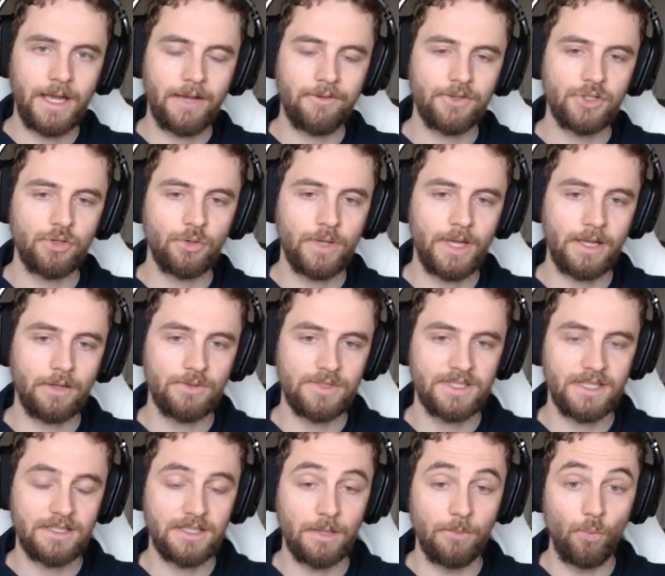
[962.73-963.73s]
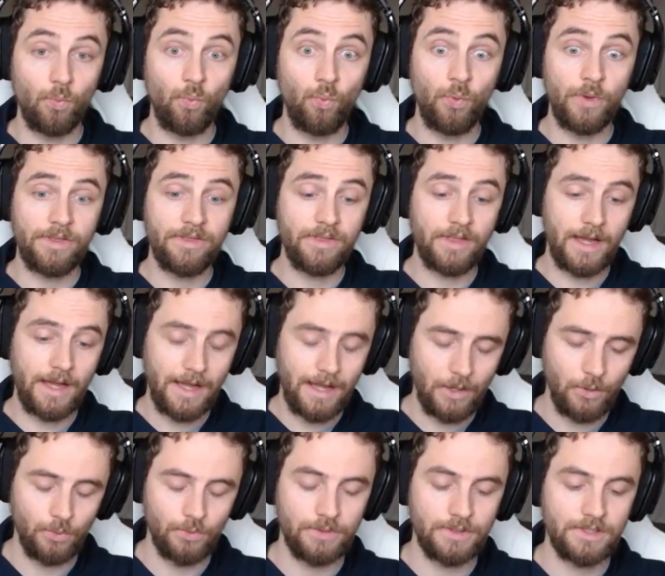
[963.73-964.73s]
a Shikaku set up
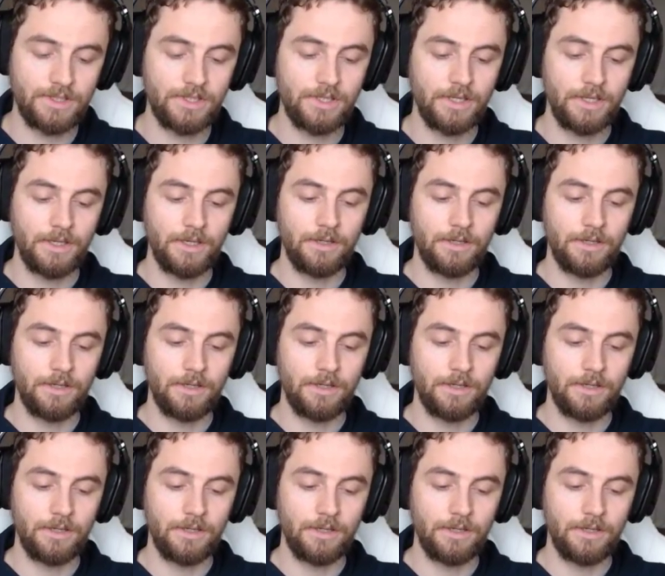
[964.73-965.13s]
without